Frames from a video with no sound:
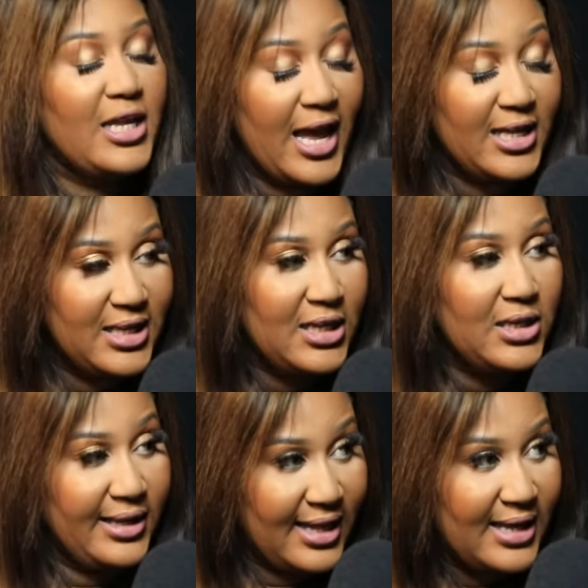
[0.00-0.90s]
I
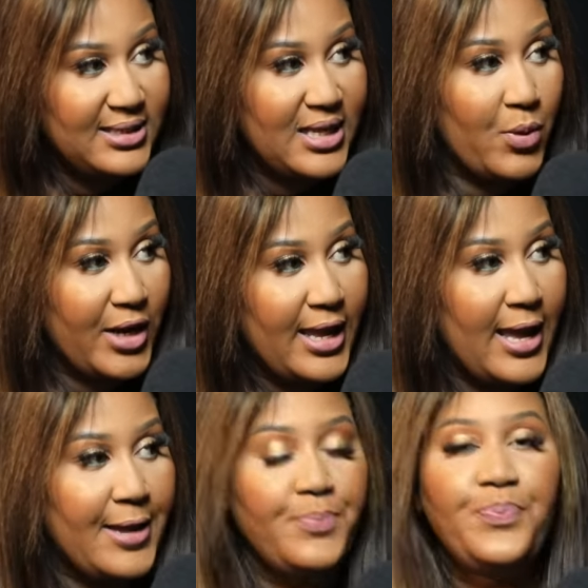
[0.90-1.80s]
said the last time when
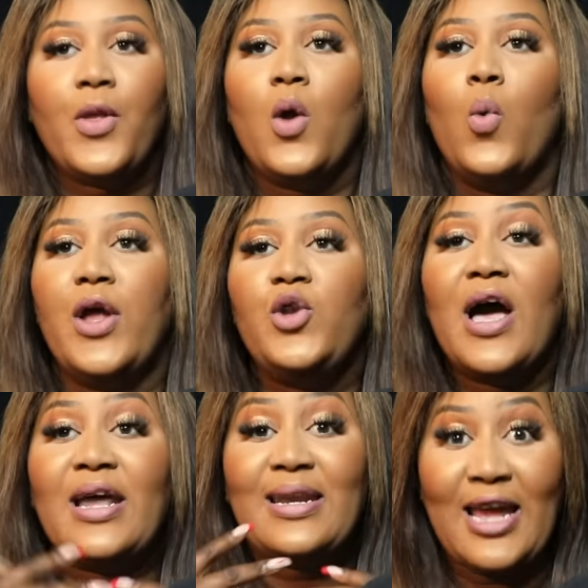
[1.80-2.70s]
I came,
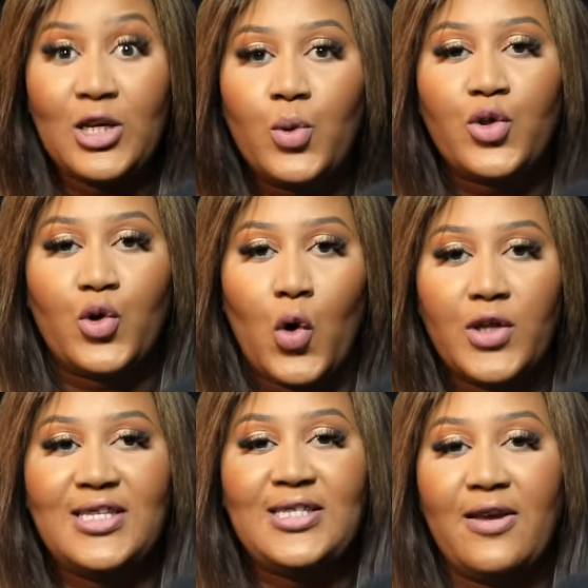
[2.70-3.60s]
when you are right with
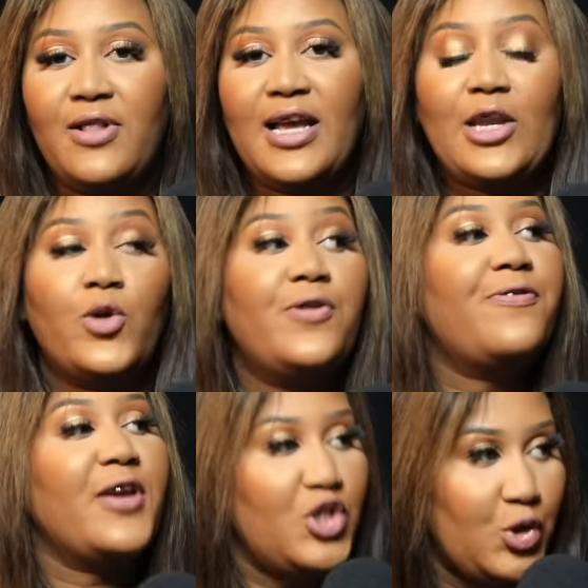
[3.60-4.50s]
God, the devil
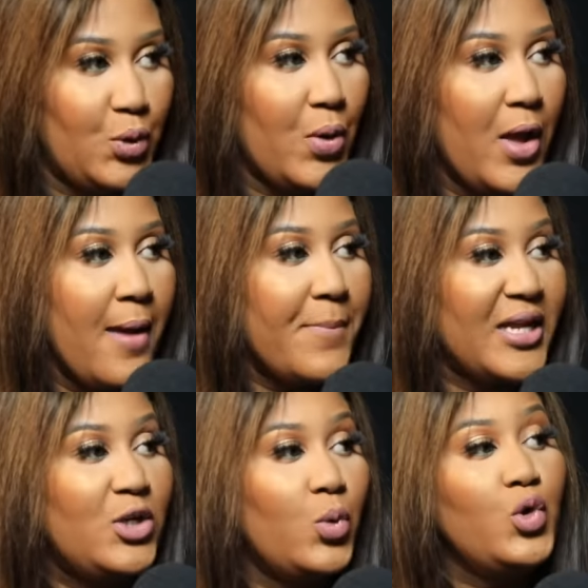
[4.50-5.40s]
cannot face you,
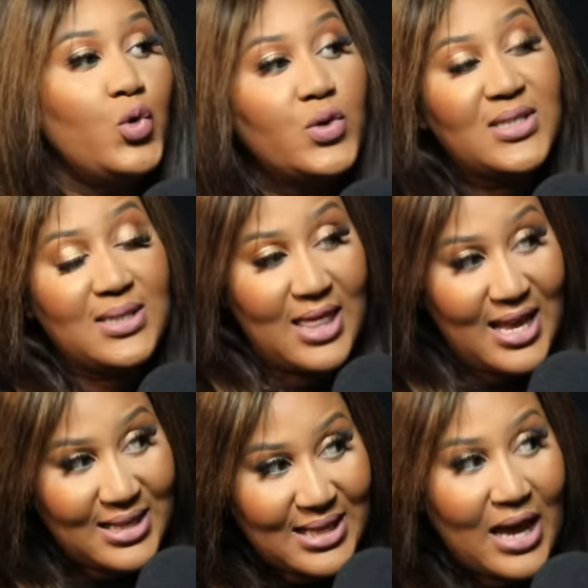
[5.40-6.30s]
but he will use
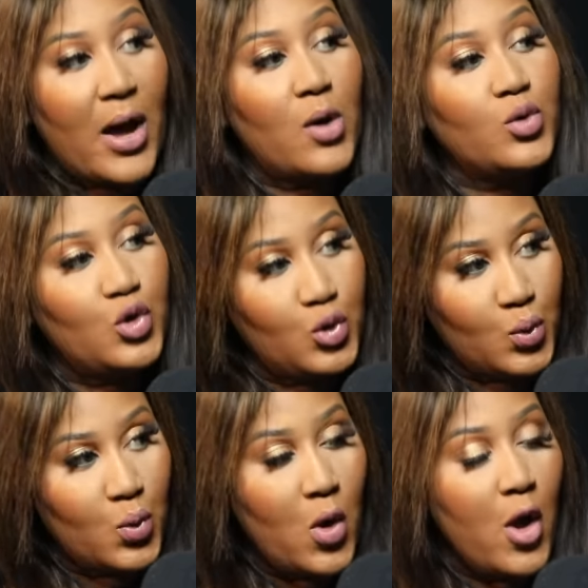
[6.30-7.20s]
things
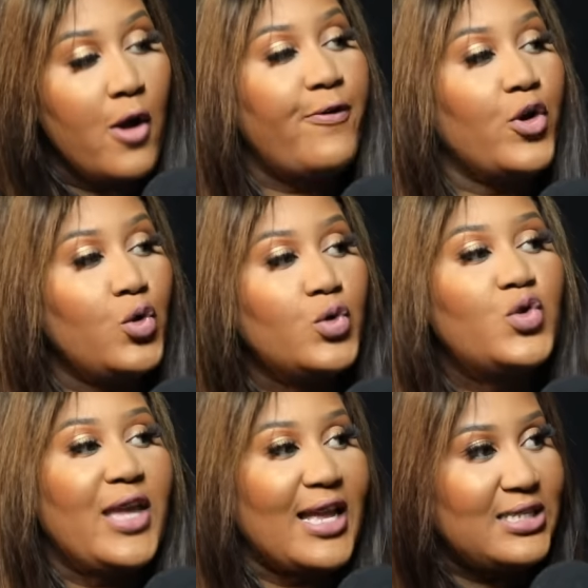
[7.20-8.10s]
around you for
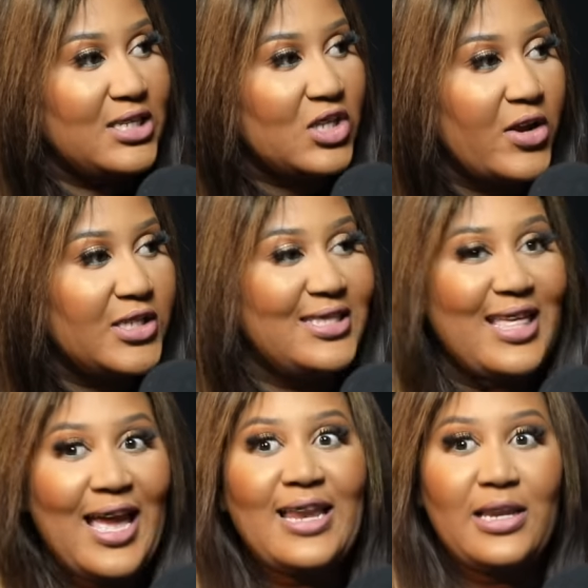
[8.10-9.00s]
you to get
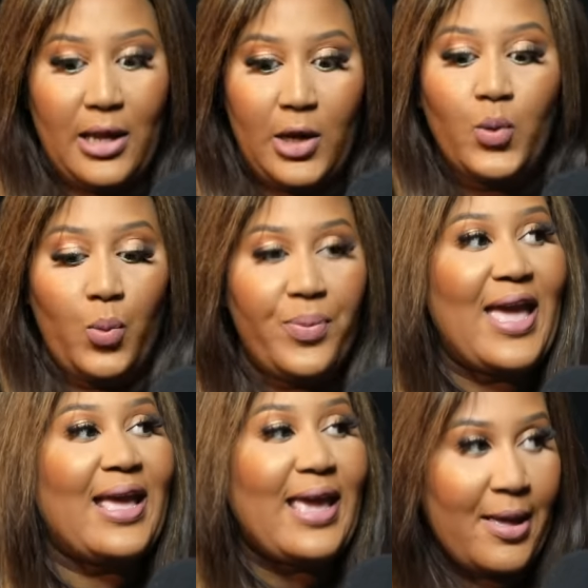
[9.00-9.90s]
discouraged. Then it
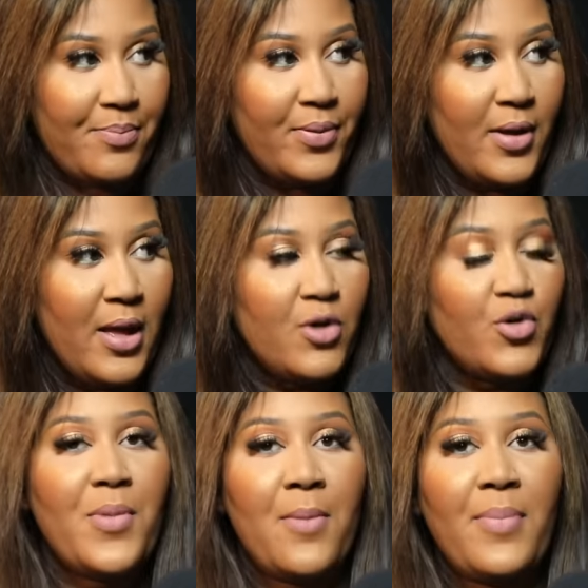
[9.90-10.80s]
will be a gap.
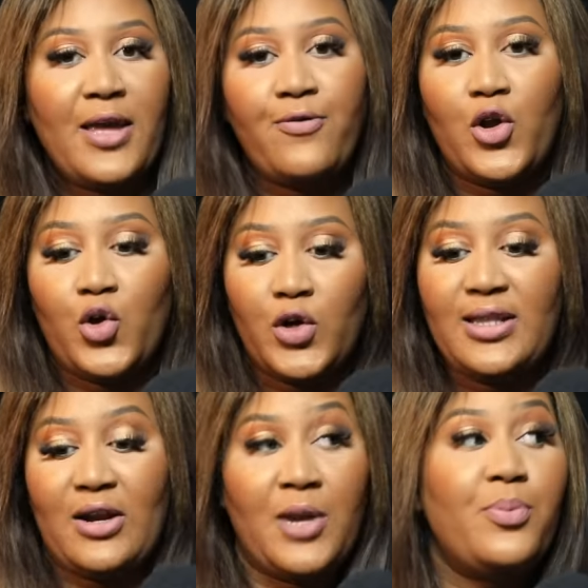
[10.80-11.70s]
Remember, if you're
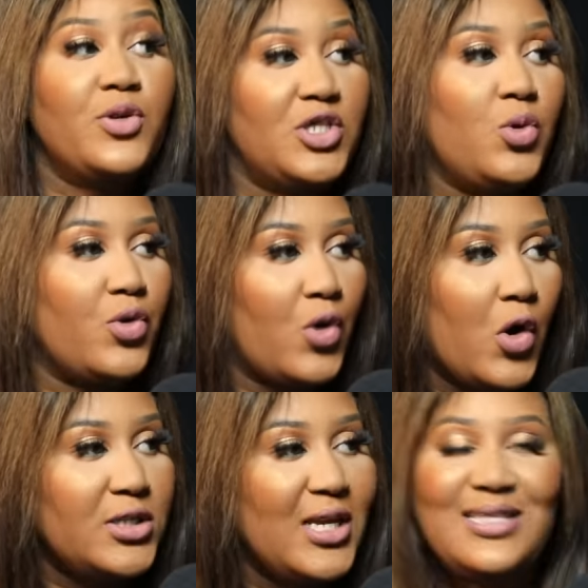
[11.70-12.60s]
not in the right position
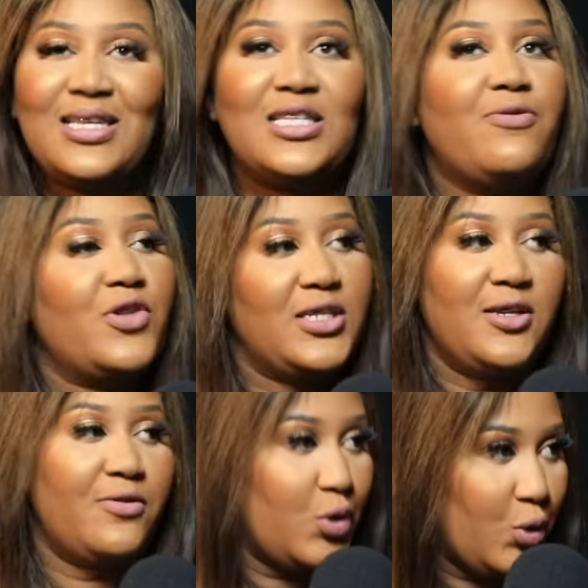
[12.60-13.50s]
with God, it's easy
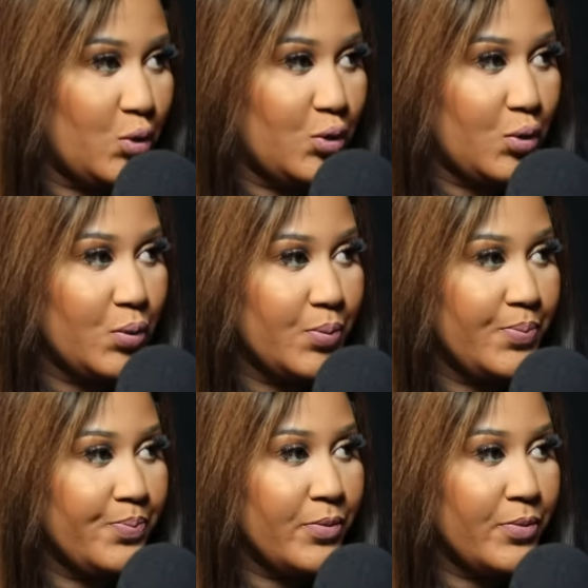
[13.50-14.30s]
for the devil to use you.